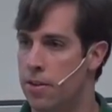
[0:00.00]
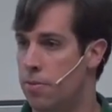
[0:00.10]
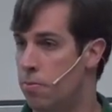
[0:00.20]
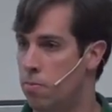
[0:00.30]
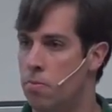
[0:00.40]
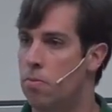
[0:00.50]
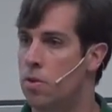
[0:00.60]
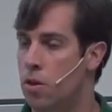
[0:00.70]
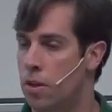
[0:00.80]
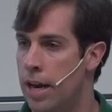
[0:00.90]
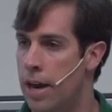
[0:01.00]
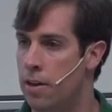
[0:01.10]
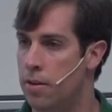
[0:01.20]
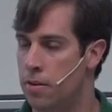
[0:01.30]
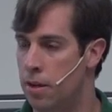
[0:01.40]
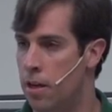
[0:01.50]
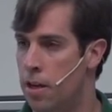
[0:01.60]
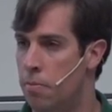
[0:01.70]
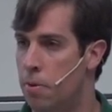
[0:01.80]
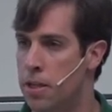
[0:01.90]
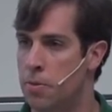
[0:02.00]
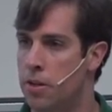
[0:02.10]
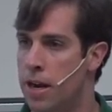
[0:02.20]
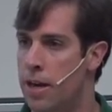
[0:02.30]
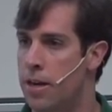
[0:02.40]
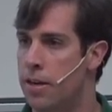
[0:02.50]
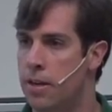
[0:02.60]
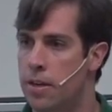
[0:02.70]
It's certainly possible to add.